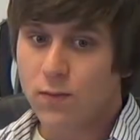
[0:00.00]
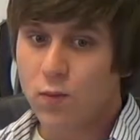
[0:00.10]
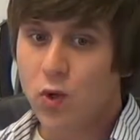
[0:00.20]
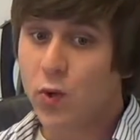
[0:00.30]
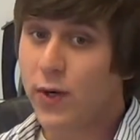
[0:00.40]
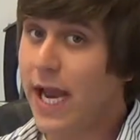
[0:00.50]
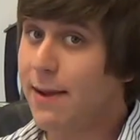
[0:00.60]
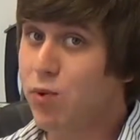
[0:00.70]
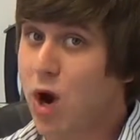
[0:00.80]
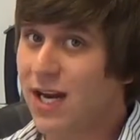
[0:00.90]
We'll
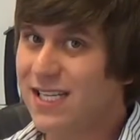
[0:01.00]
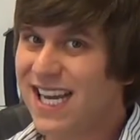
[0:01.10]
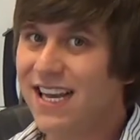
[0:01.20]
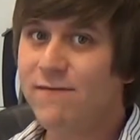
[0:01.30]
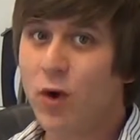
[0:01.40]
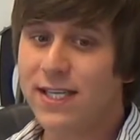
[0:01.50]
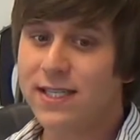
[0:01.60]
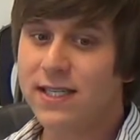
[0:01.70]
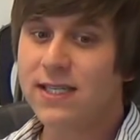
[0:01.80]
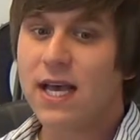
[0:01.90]
create product
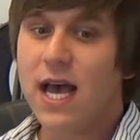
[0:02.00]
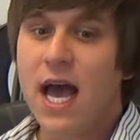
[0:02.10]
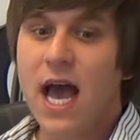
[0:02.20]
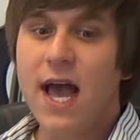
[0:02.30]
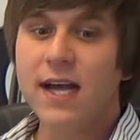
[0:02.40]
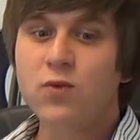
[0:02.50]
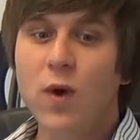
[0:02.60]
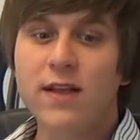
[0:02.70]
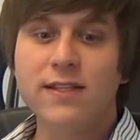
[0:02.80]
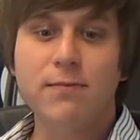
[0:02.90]
invoices, as
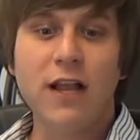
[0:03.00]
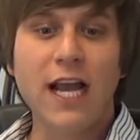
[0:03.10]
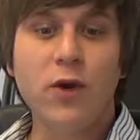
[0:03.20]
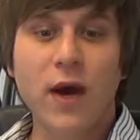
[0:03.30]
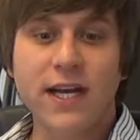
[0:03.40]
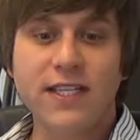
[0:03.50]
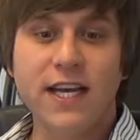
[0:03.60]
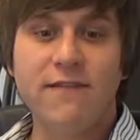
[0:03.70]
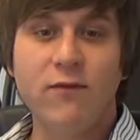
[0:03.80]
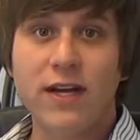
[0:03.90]
well as apply credit to
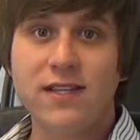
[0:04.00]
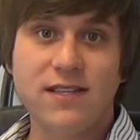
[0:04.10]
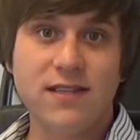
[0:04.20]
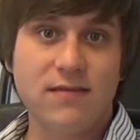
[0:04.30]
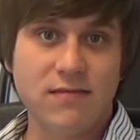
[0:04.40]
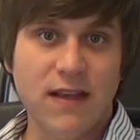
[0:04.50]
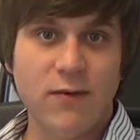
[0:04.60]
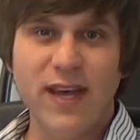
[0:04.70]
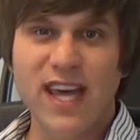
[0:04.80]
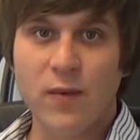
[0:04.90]
invoices if
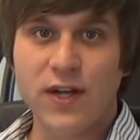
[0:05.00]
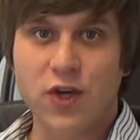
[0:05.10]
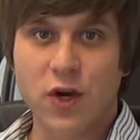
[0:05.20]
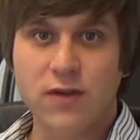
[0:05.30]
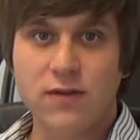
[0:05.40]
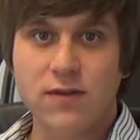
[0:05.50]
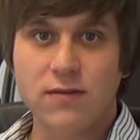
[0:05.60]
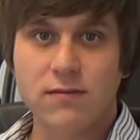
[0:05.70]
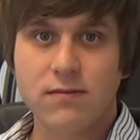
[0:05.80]
we get returns.